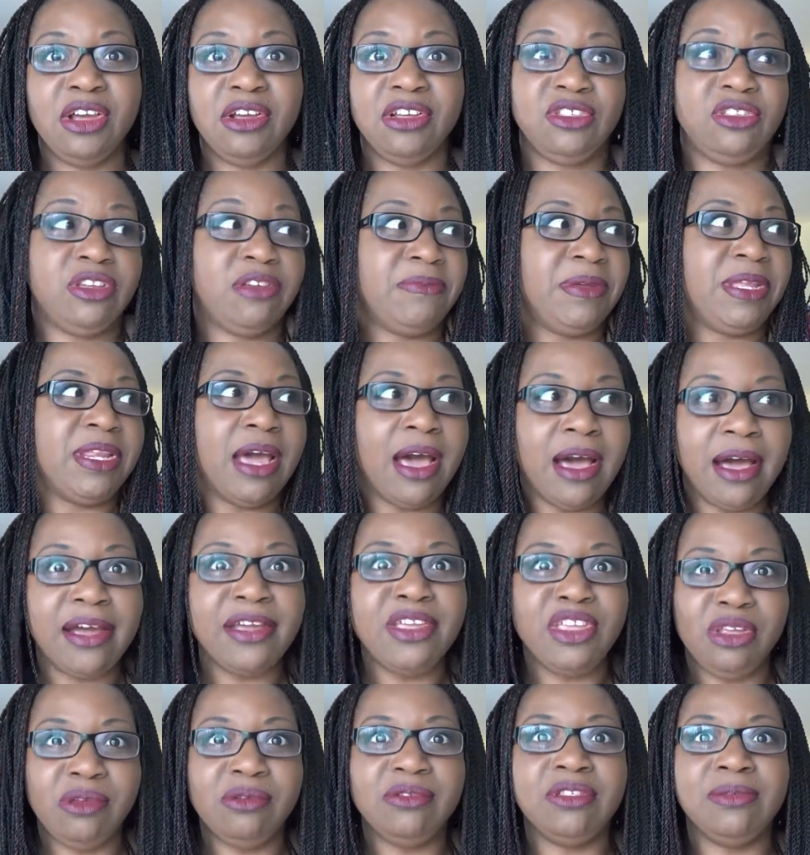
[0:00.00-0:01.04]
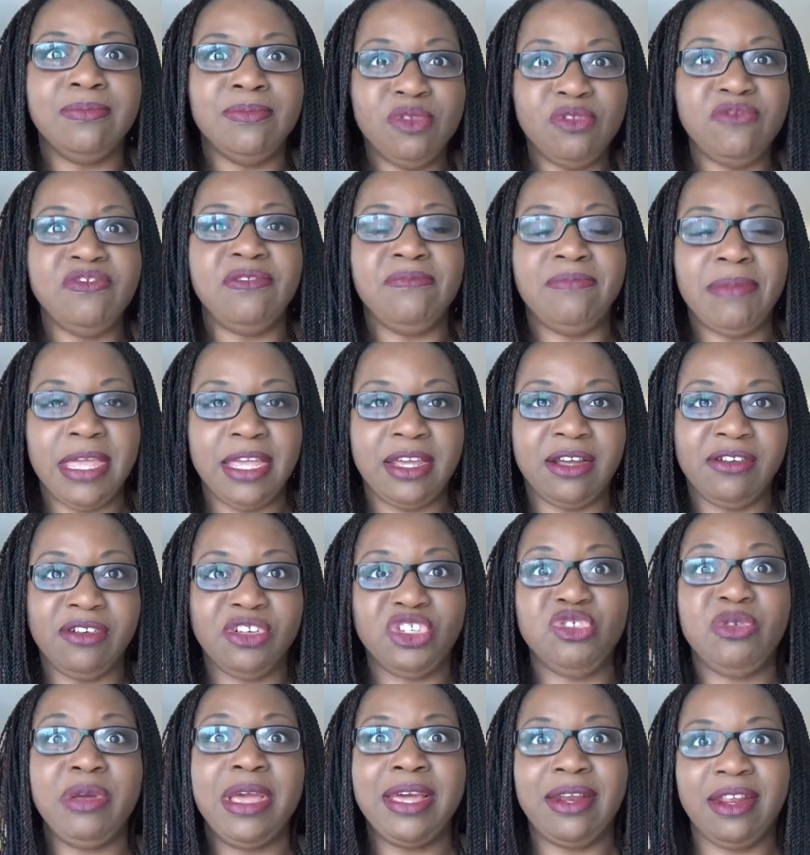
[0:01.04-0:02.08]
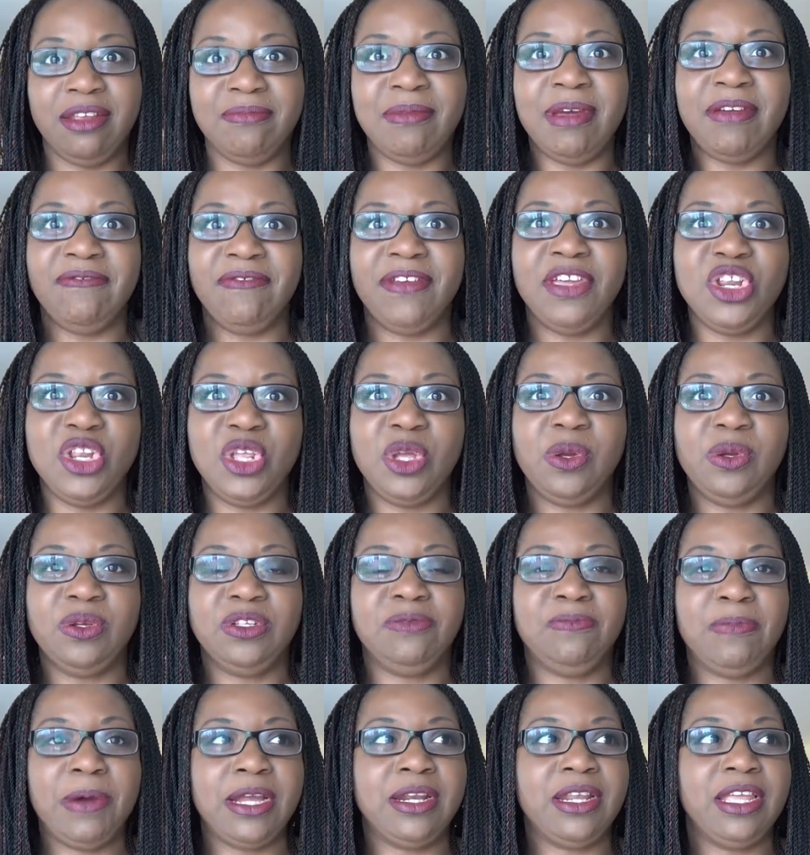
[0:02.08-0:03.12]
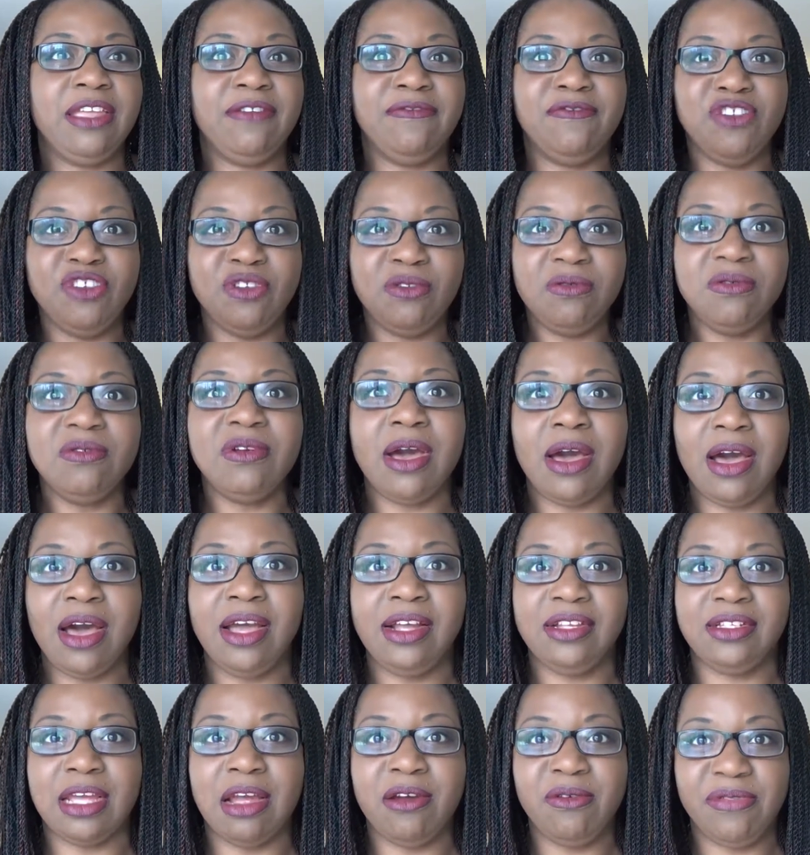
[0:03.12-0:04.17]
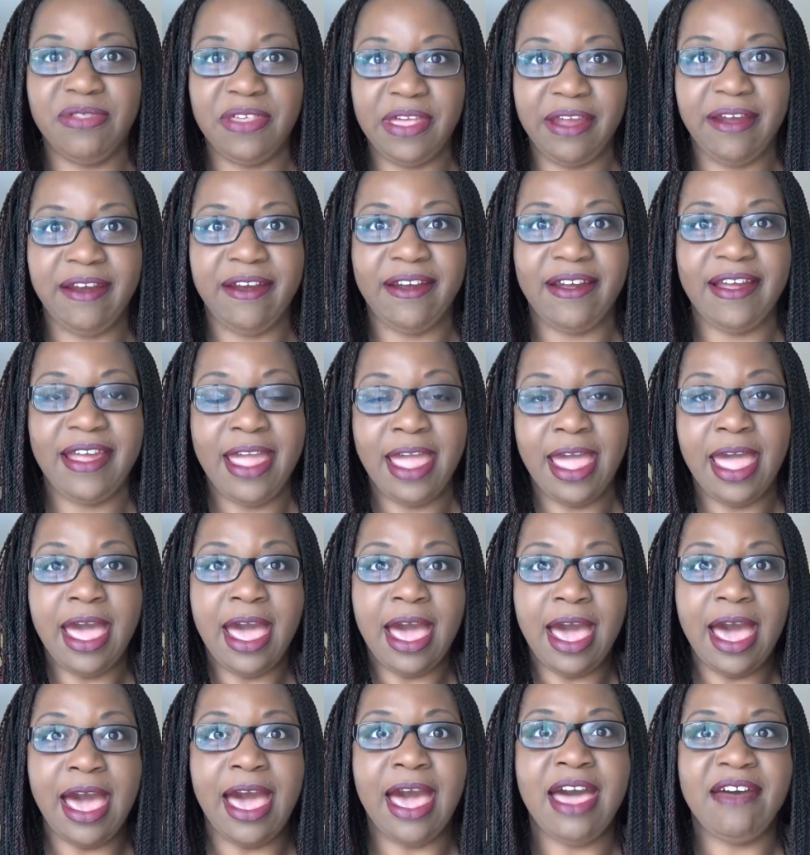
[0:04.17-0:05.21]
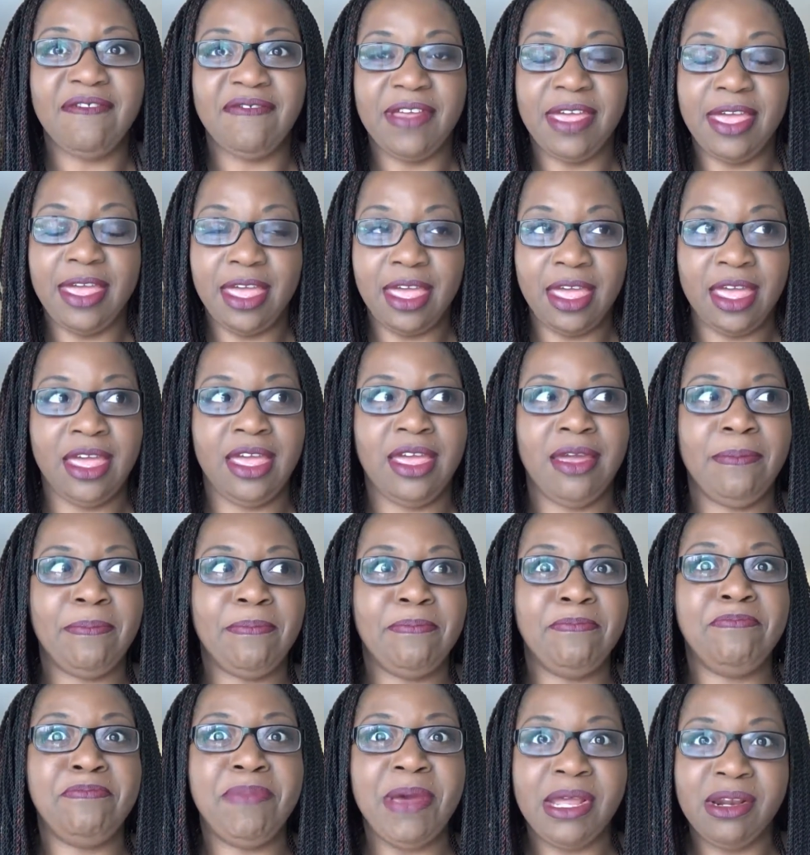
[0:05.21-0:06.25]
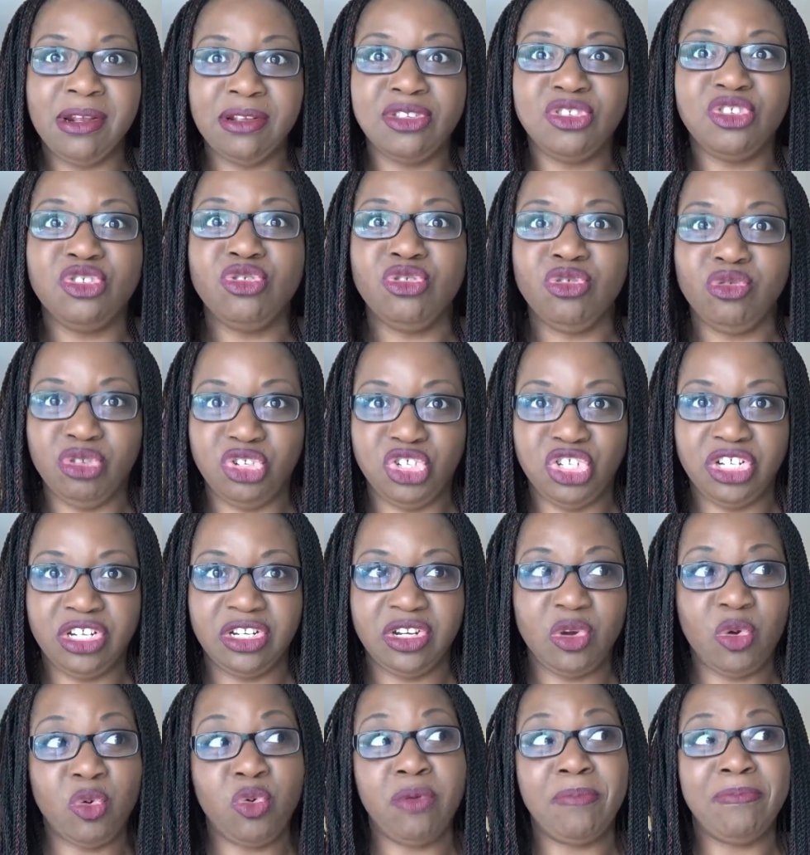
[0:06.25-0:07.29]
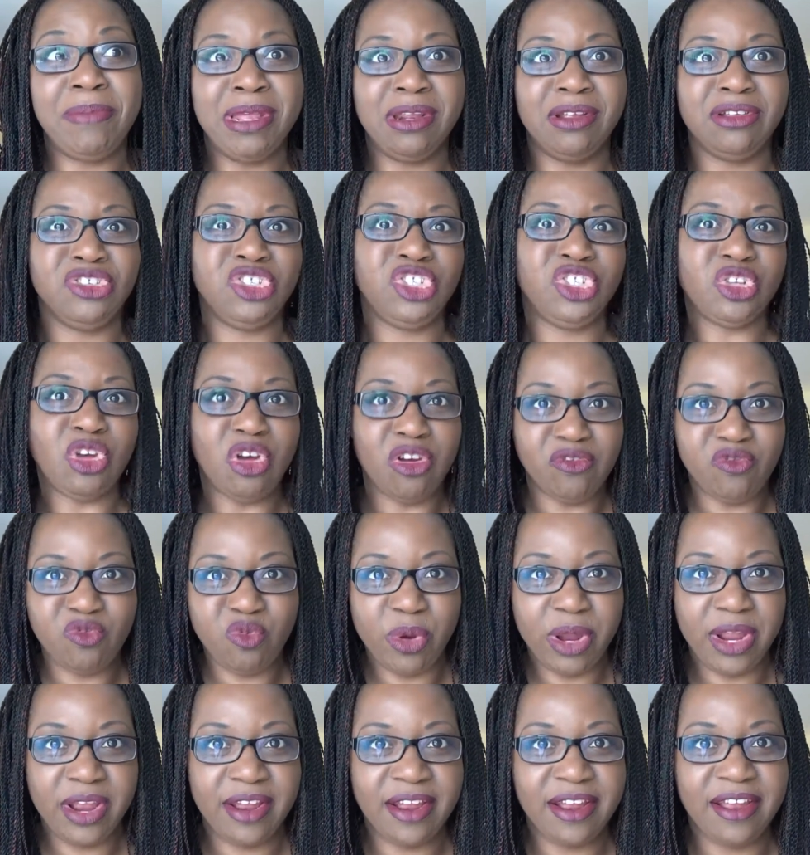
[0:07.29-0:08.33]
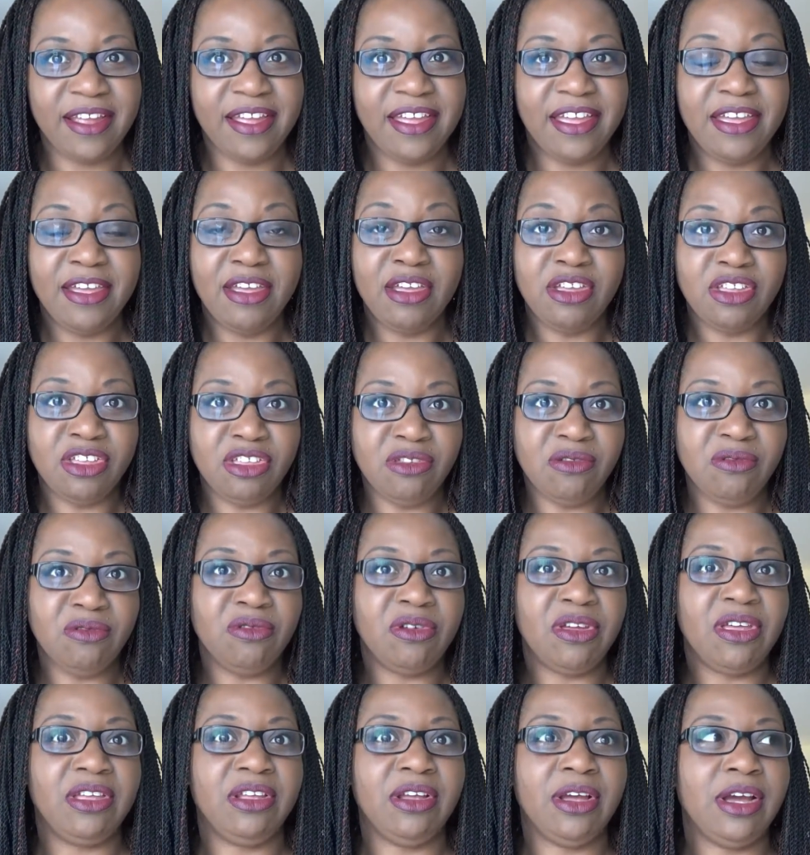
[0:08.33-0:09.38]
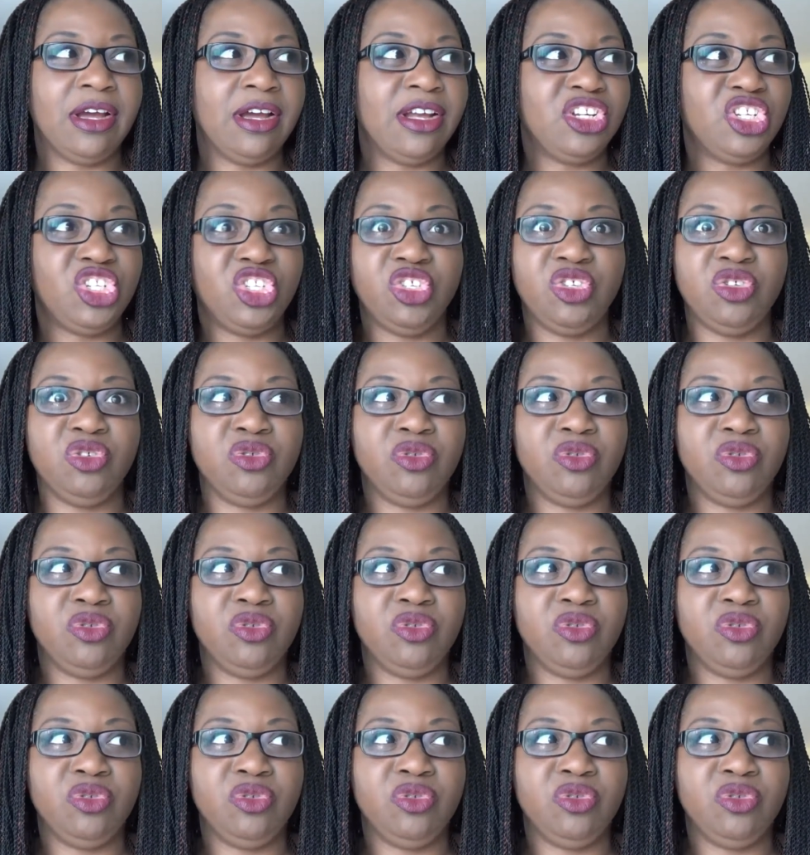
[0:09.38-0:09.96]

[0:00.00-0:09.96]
So, I mean, I use Movie Maker to edit my videos, but if you guys out there have a better solution or better software that